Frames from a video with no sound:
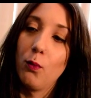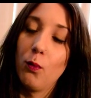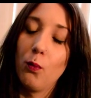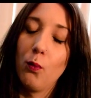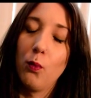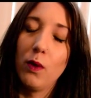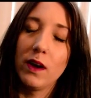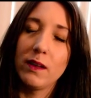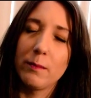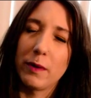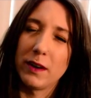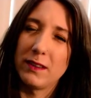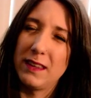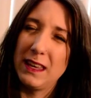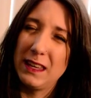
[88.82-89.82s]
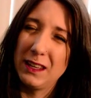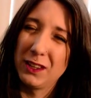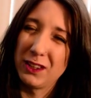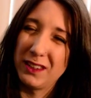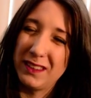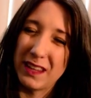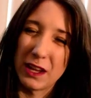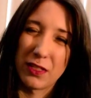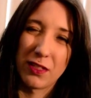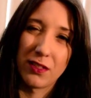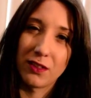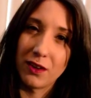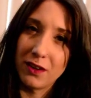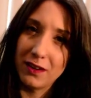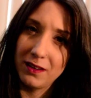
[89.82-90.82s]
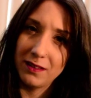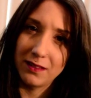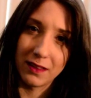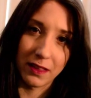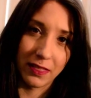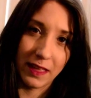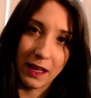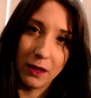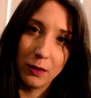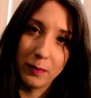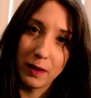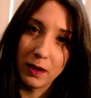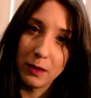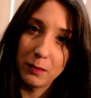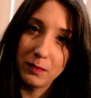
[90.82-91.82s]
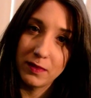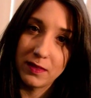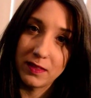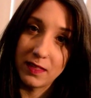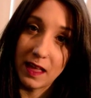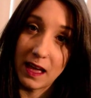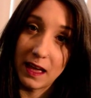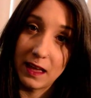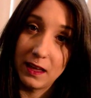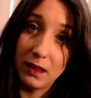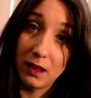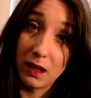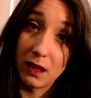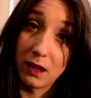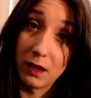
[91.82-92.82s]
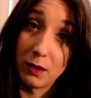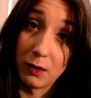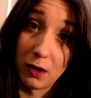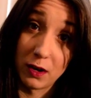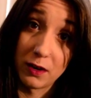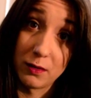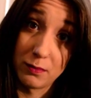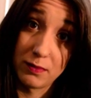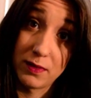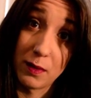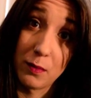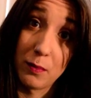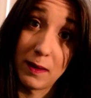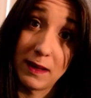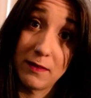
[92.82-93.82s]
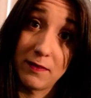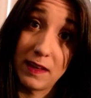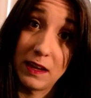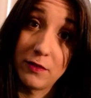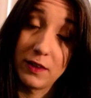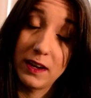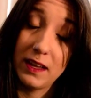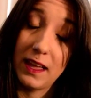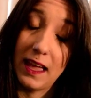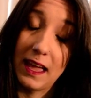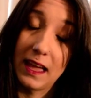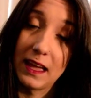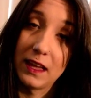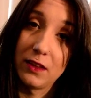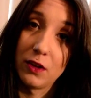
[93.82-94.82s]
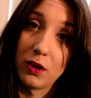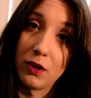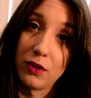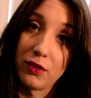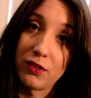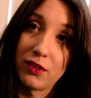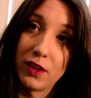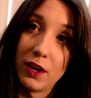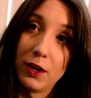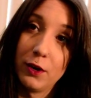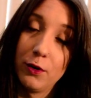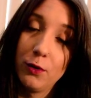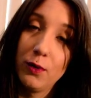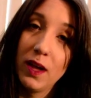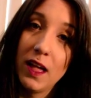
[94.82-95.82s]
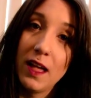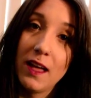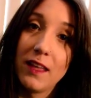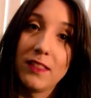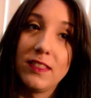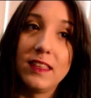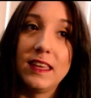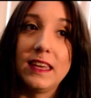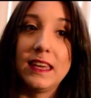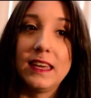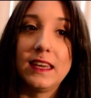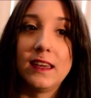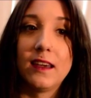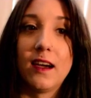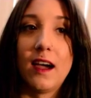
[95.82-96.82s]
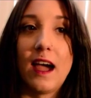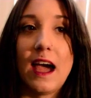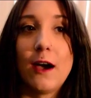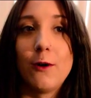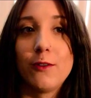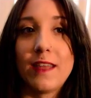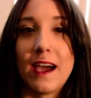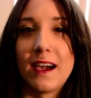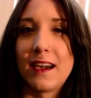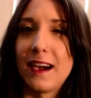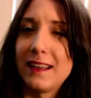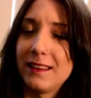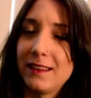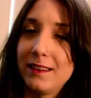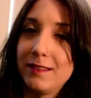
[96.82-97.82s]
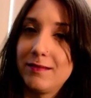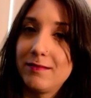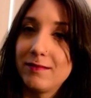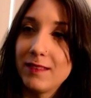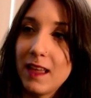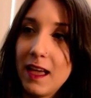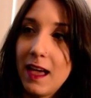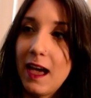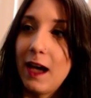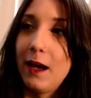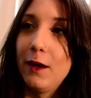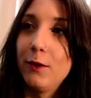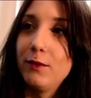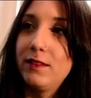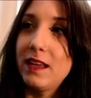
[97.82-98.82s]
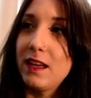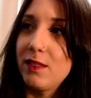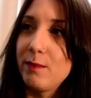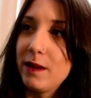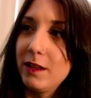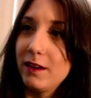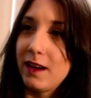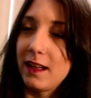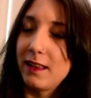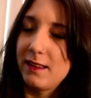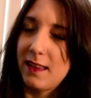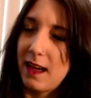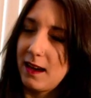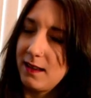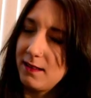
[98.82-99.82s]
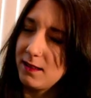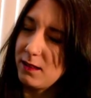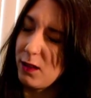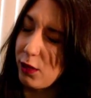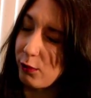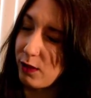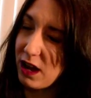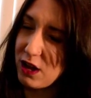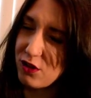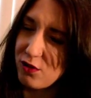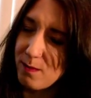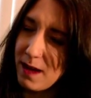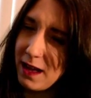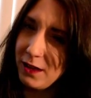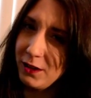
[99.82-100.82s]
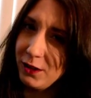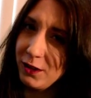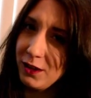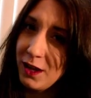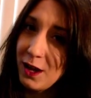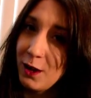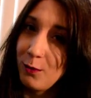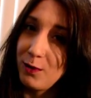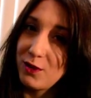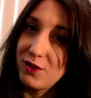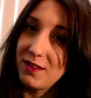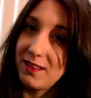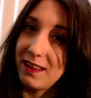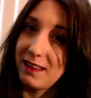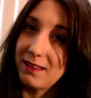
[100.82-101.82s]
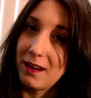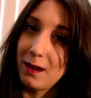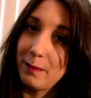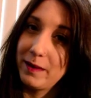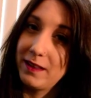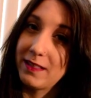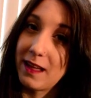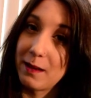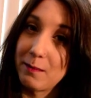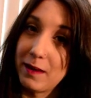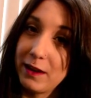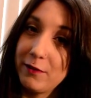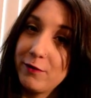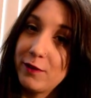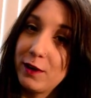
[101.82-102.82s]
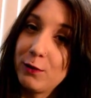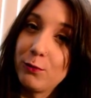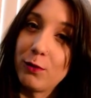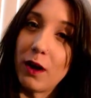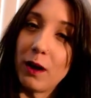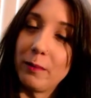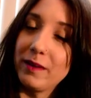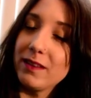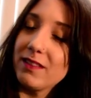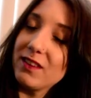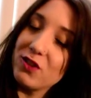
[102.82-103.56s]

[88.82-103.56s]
what particular death songs, death albums that are some of my favorite, and also how death metal kind of ties into thrash metal, which is a topic that my friend Robert